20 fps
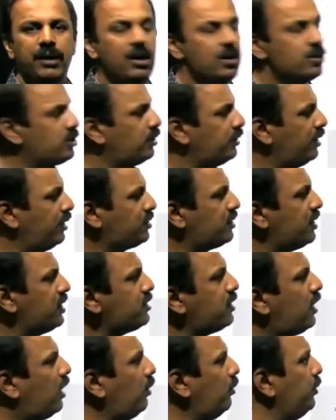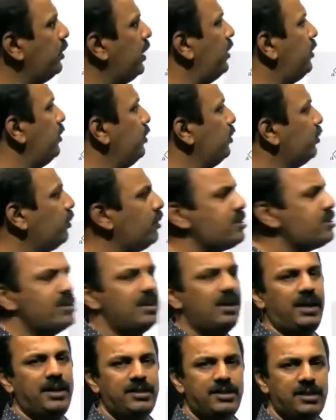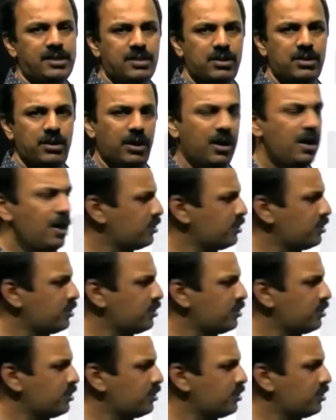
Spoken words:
So this is how you have to use Lenz's law.